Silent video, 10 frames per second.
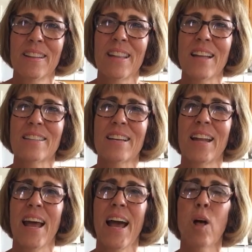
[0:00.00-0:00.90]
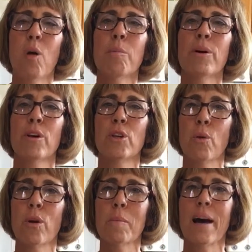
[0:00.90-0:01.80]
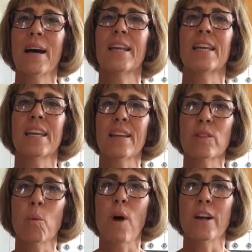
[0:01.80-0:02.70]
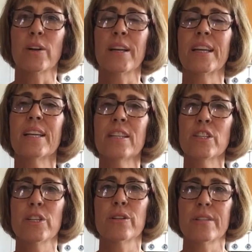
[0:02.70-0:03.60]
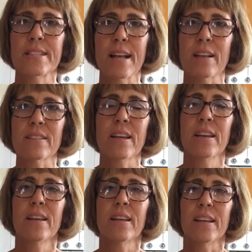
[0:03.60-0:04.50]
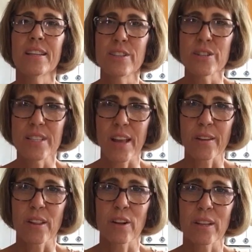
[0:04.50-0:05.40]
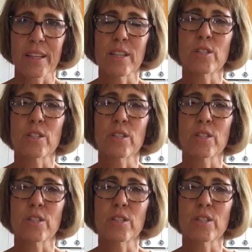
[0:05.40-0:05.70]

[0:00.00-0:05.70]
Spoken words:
That's going to help your body get the water into your cells intercellularly.